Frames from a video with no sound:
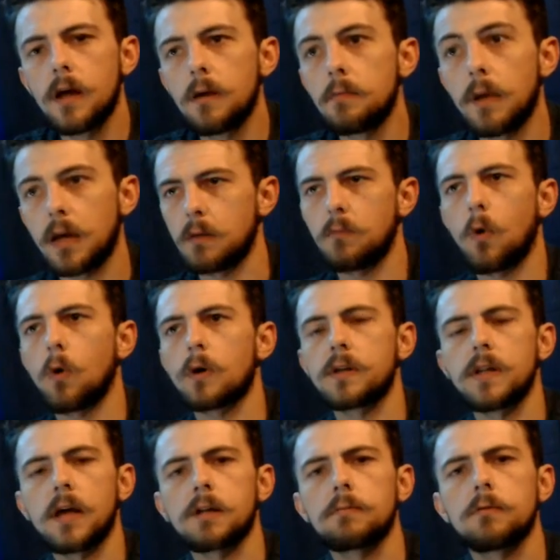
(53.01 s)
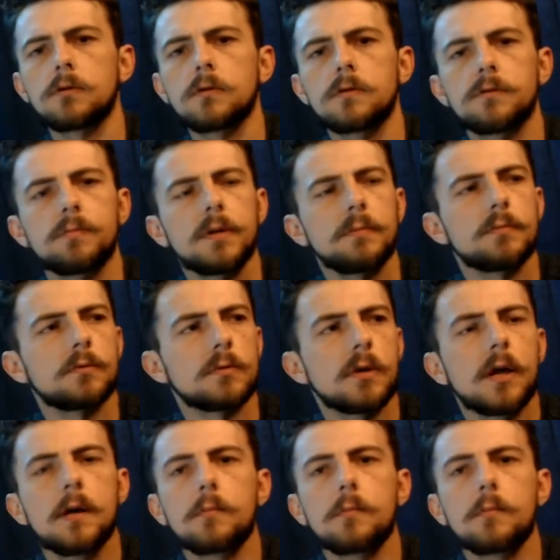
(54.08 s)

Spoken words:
make it more accessible to people,